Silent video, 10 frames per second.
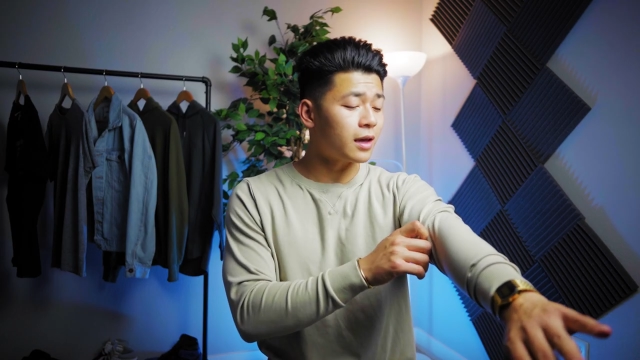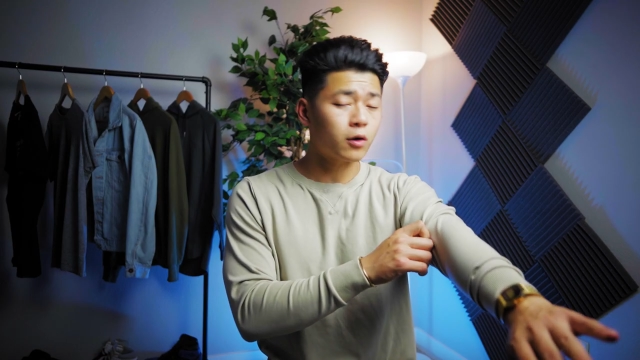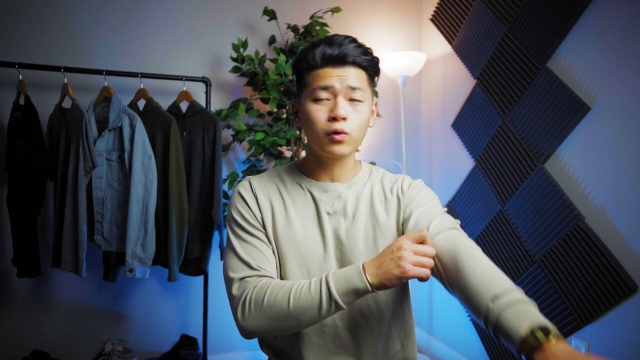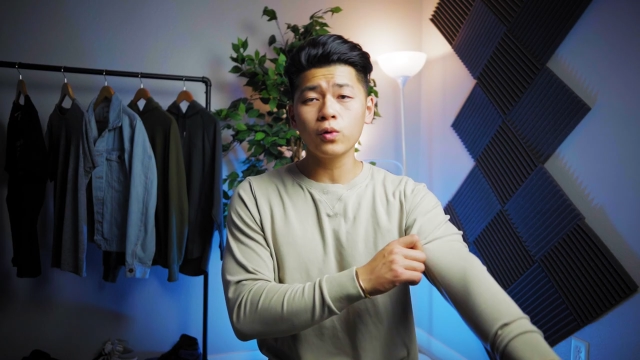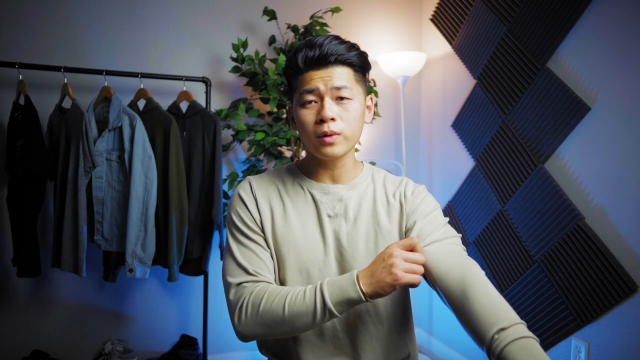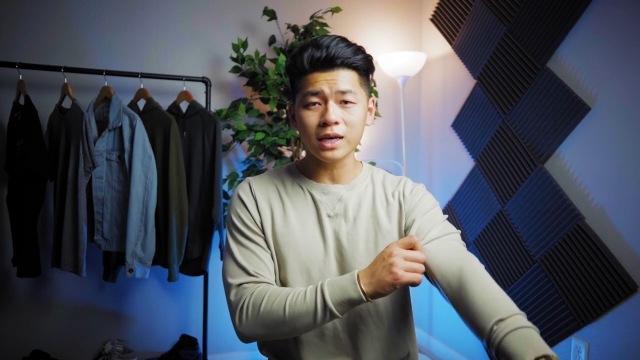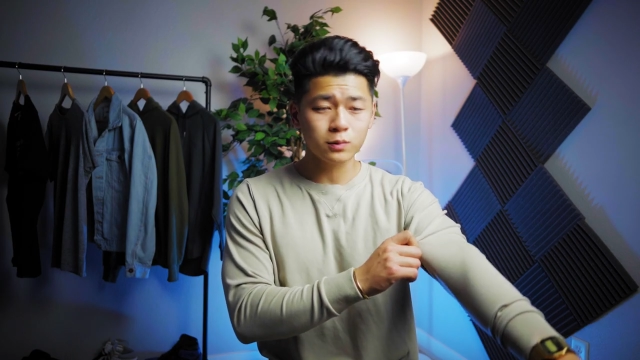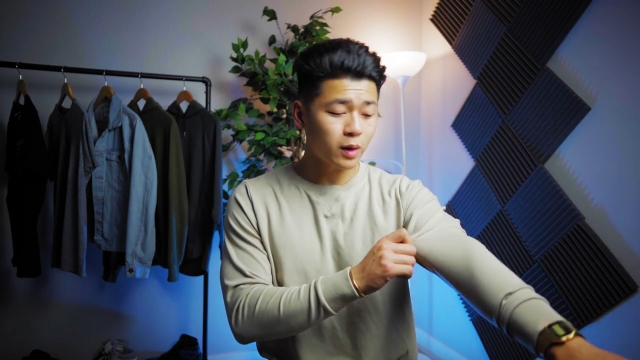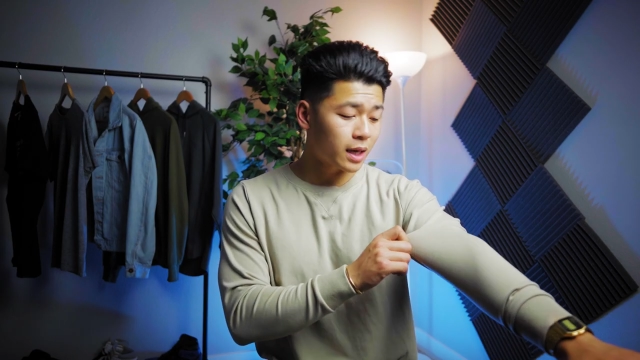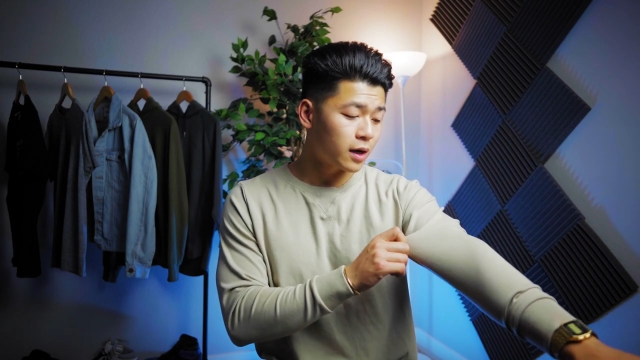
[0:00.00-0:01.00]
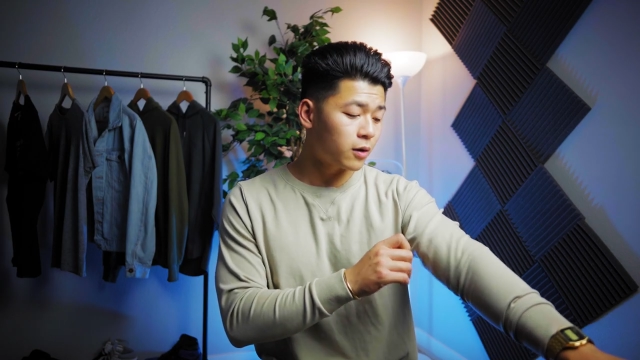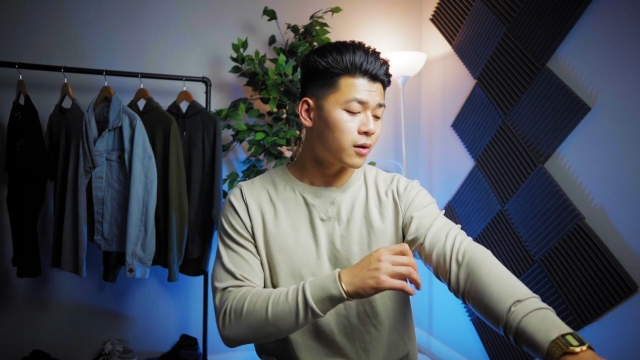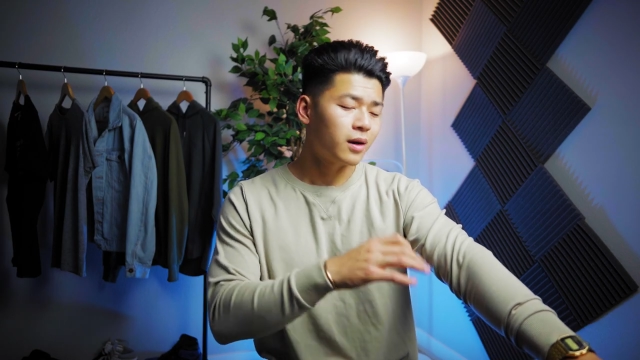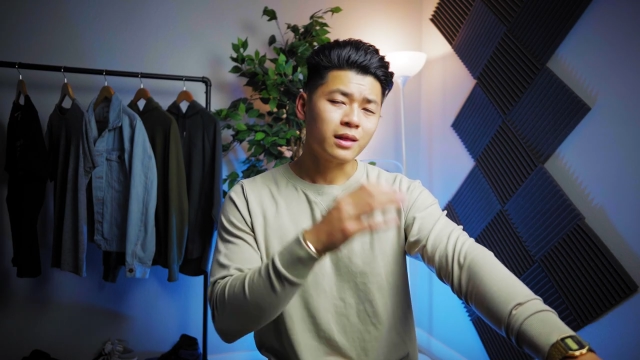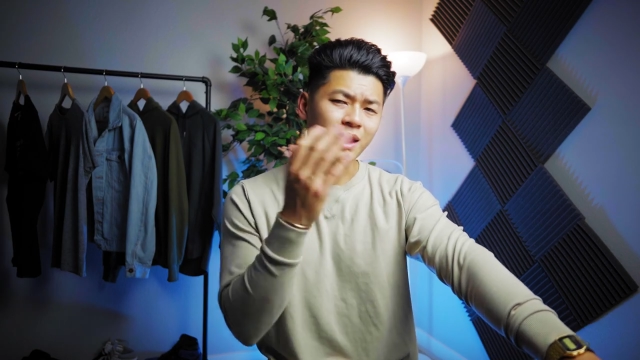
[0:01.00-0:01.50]
their crew necks right here.
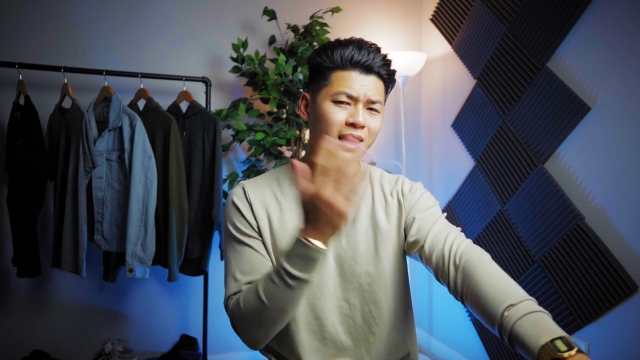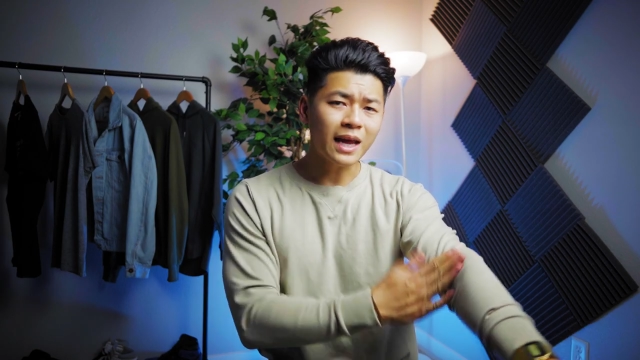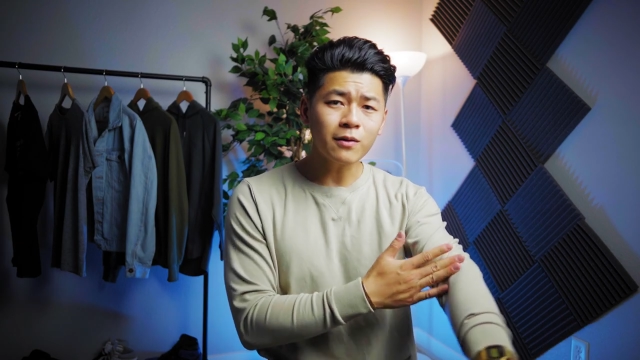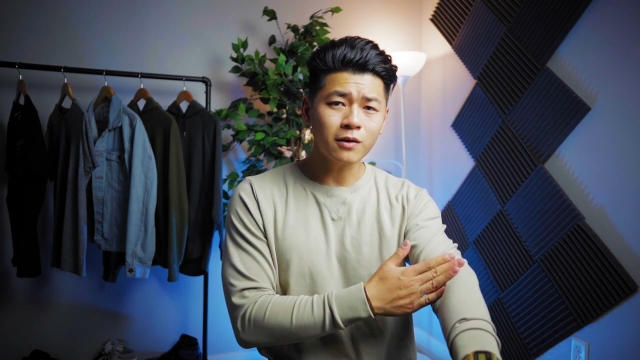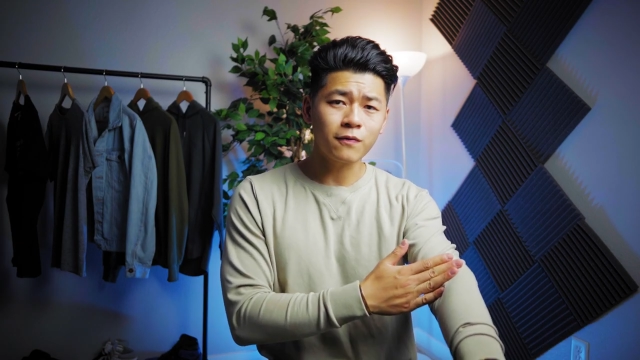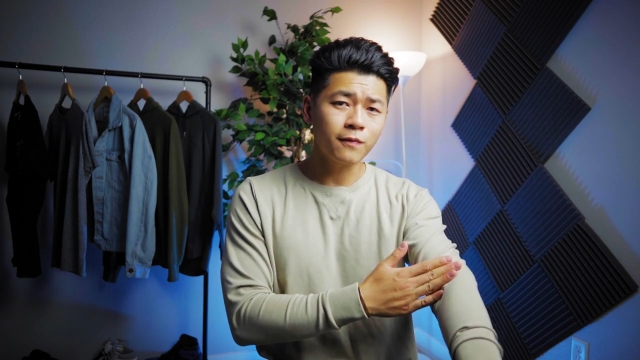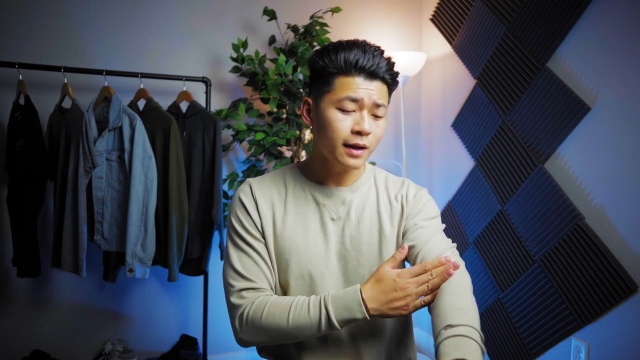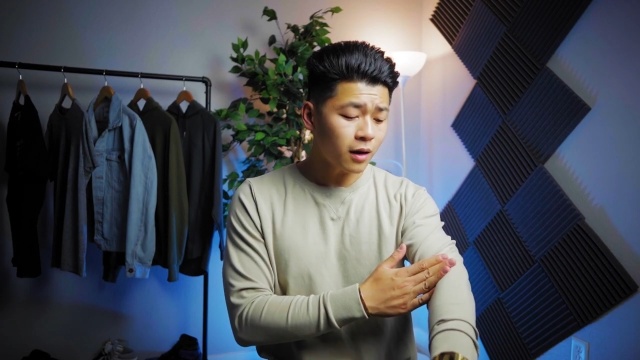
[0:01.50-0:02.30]
They nailed the fit